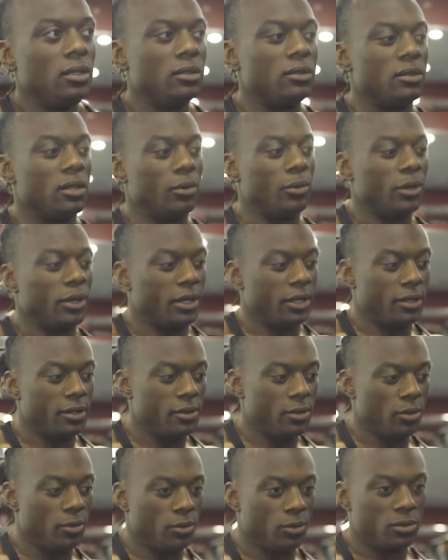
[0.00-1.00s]
So I
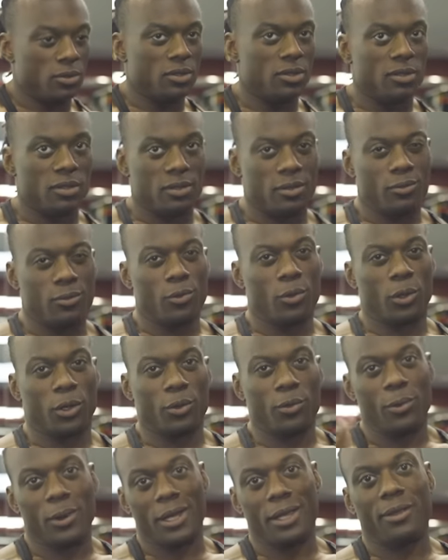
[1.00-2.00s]
wanna
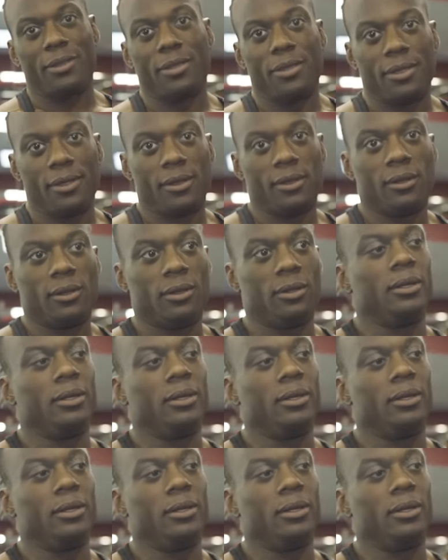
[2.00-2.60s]
work with